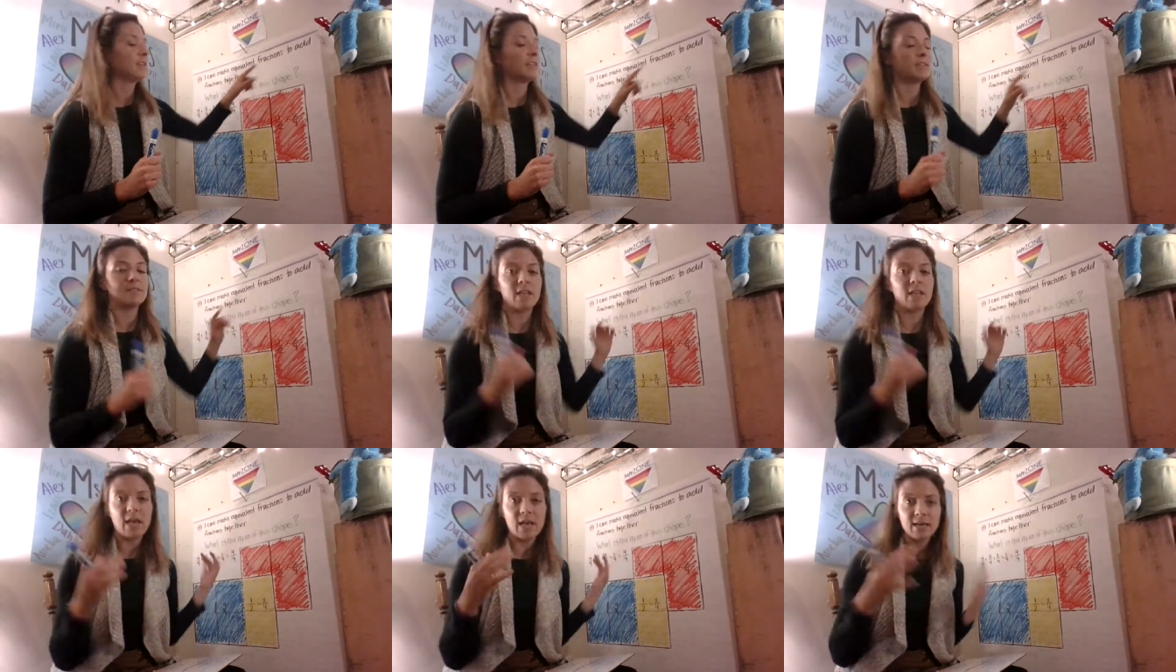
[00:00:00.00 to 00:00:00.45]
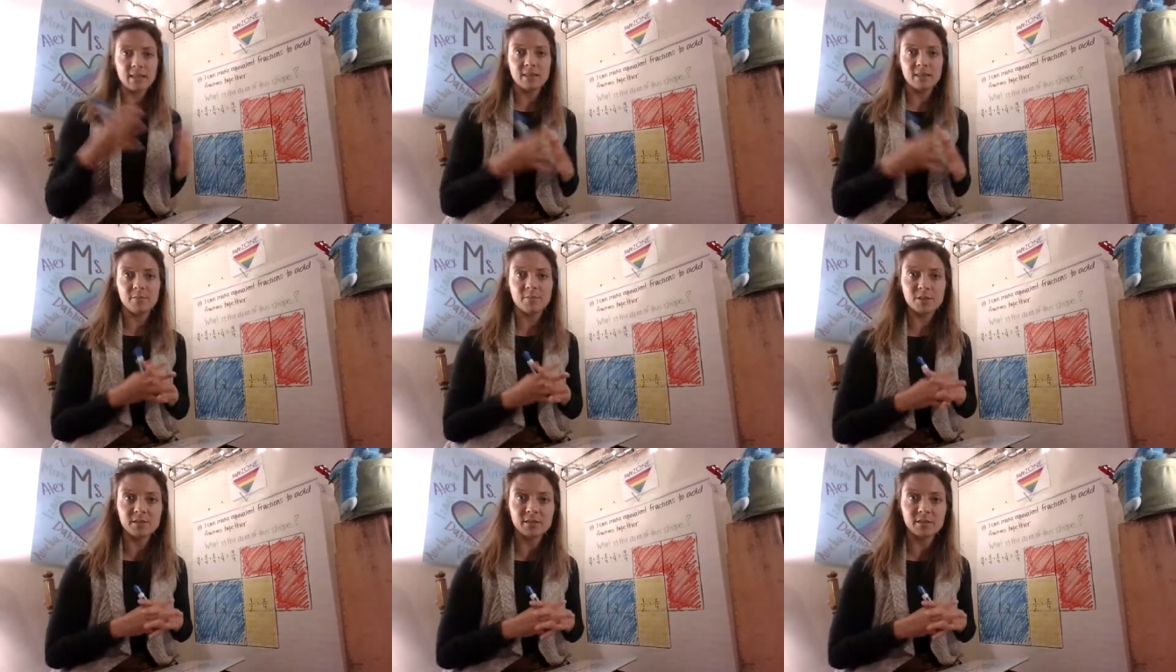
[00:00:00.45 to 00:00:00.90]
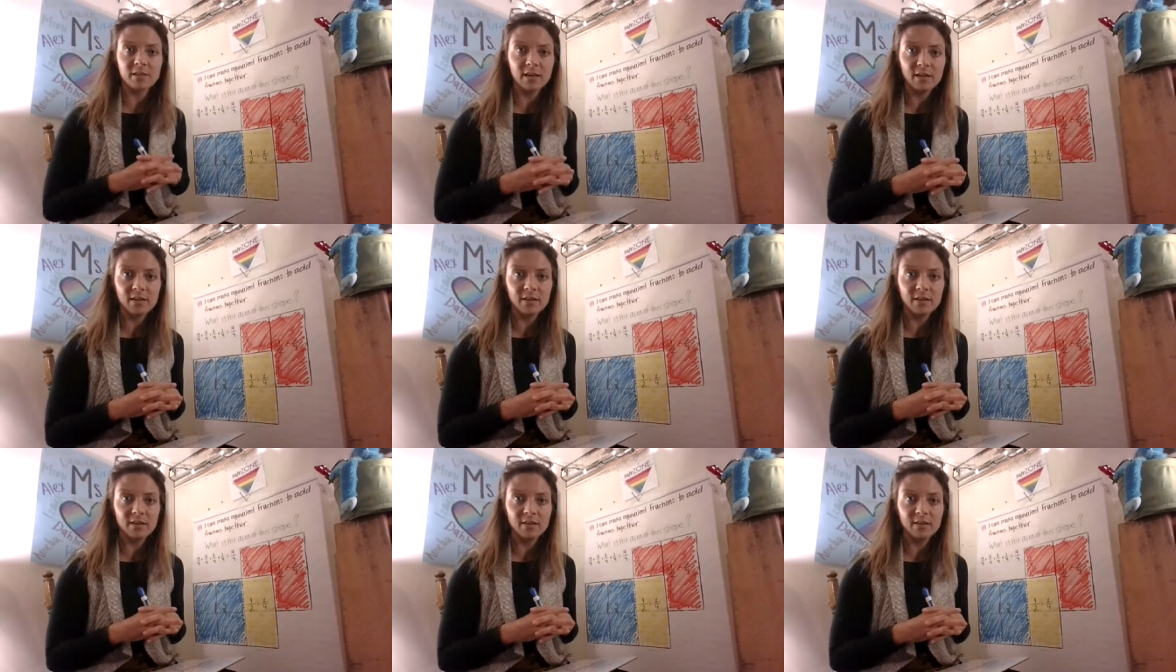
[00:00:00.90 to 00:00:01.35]
to add them all
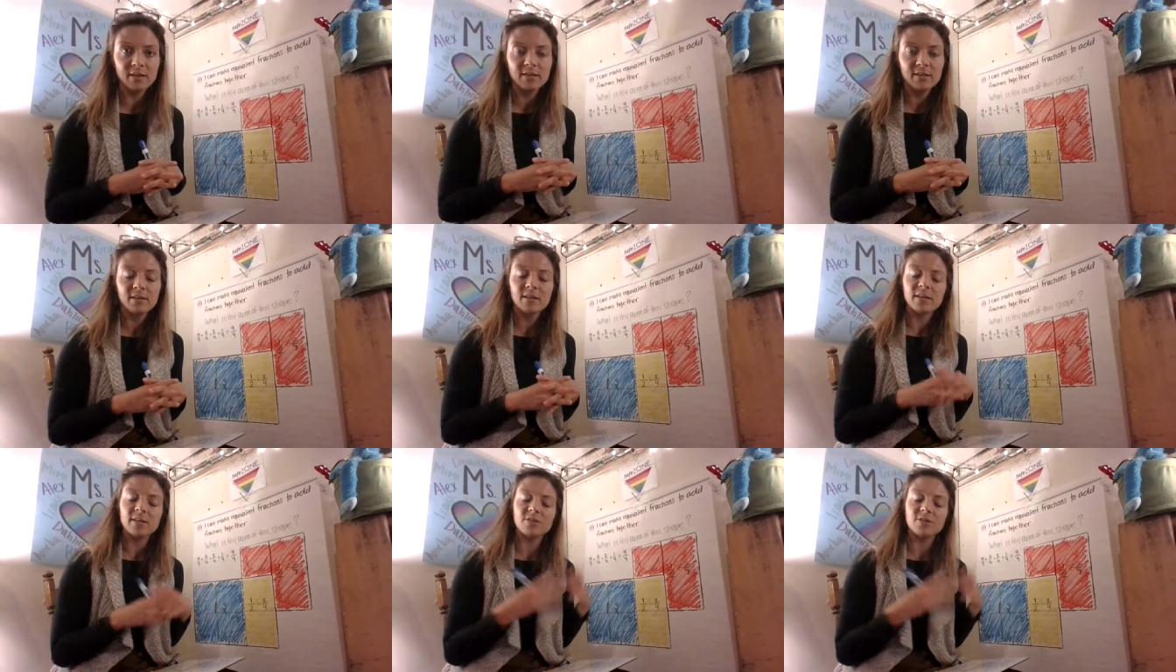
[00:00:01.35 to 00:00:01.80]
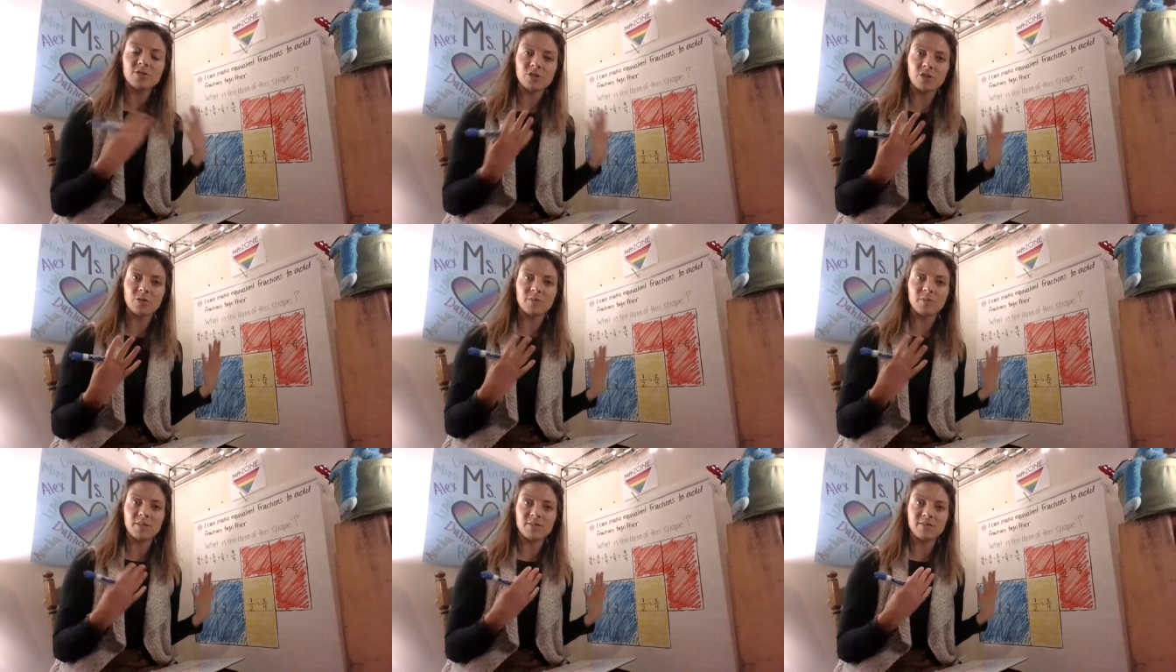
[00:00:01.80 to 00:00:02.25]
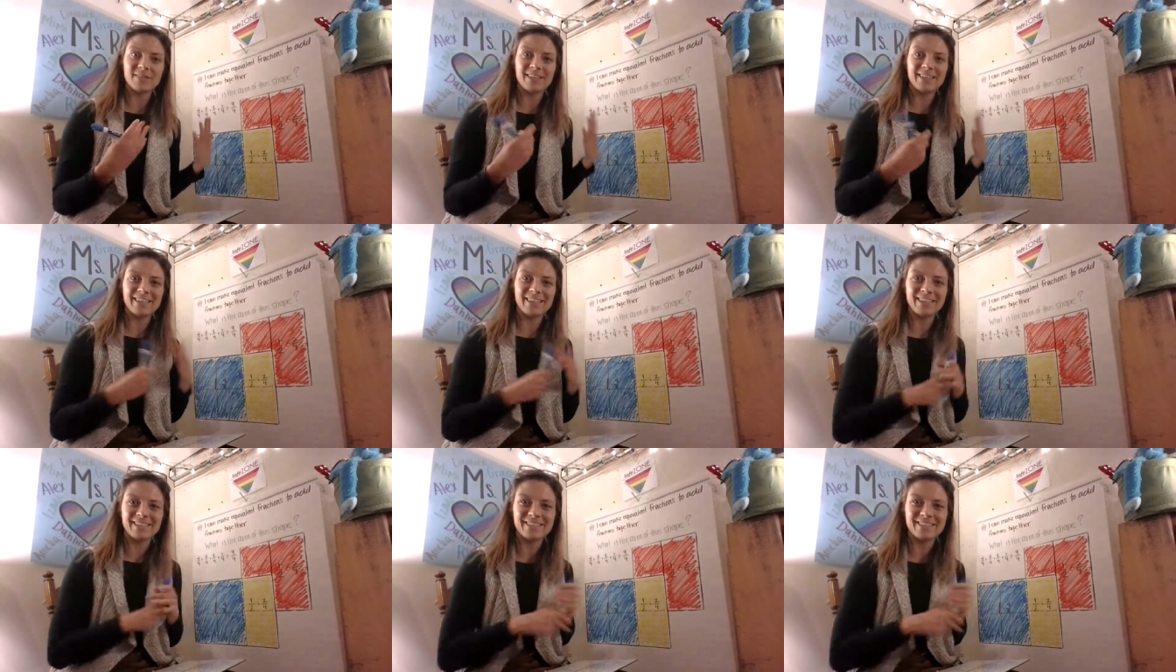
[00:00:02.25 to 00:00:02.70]
together and show me your
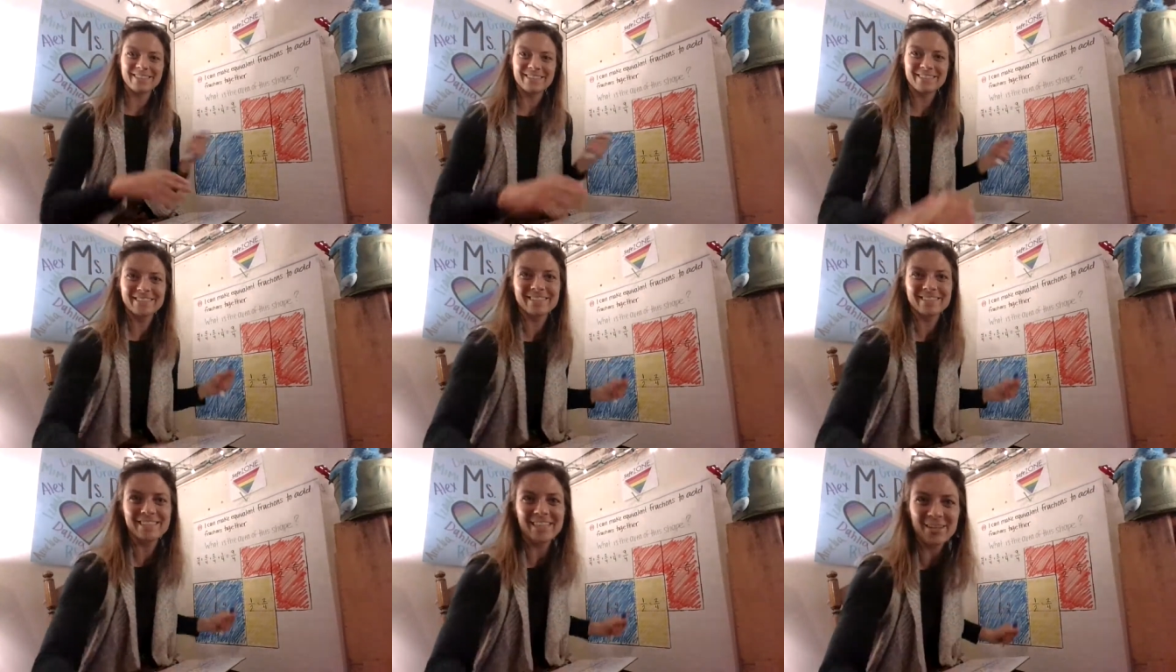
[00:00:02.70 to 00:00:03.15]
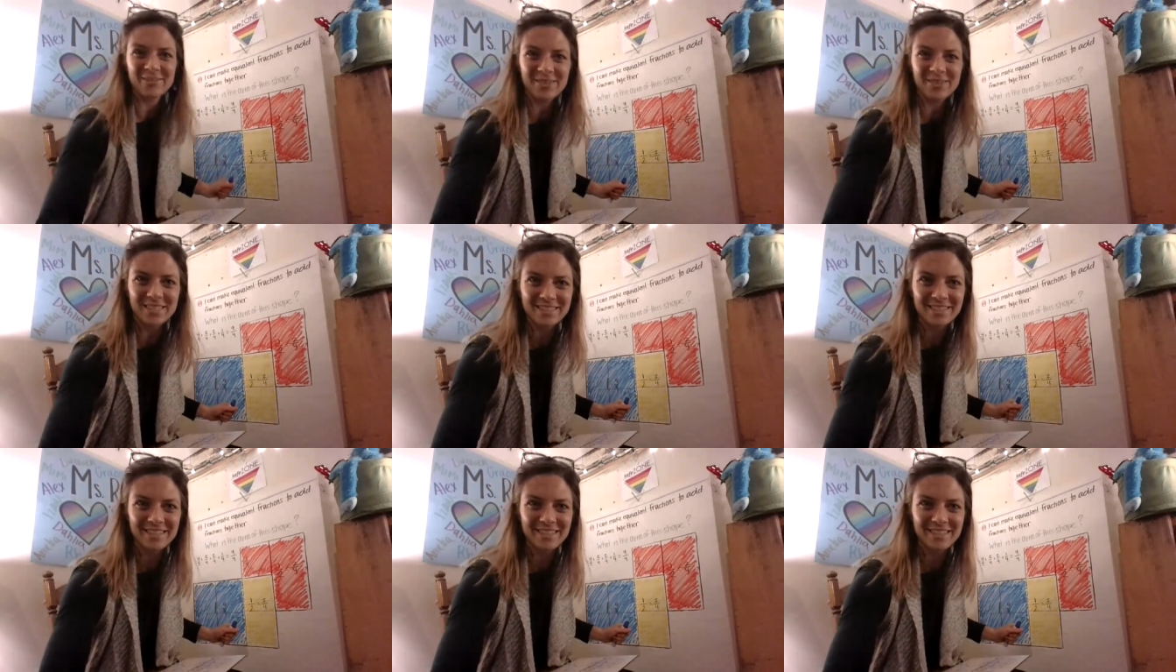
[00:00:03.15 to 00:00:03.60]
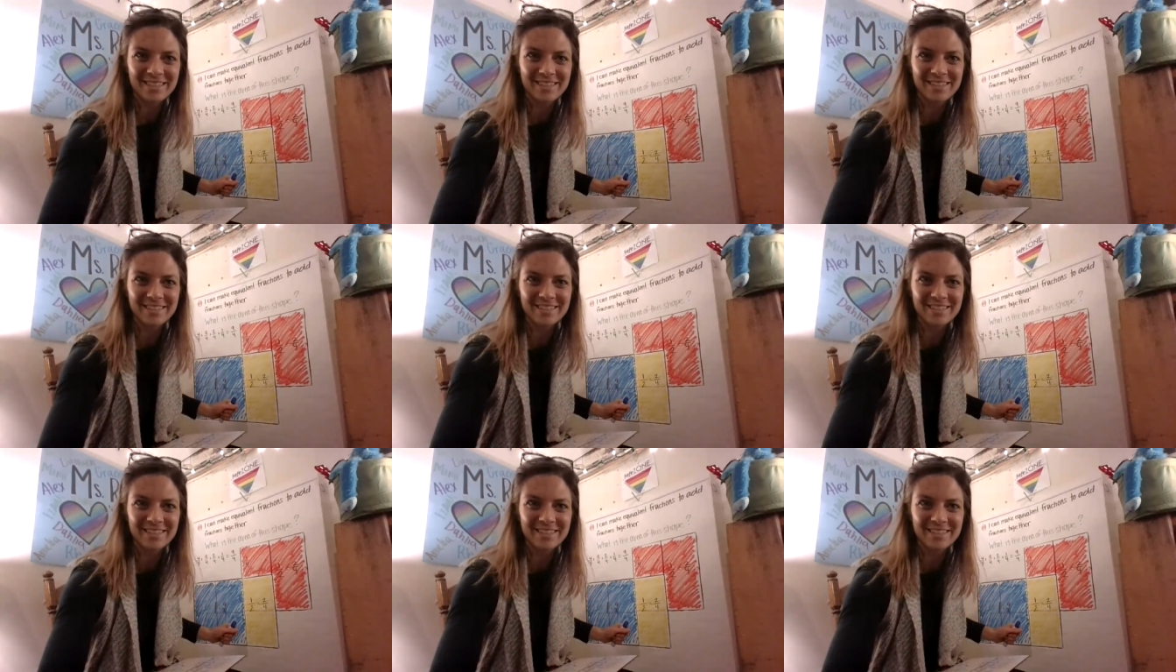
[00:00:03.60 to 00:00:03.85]
thinking. Can't wait to see.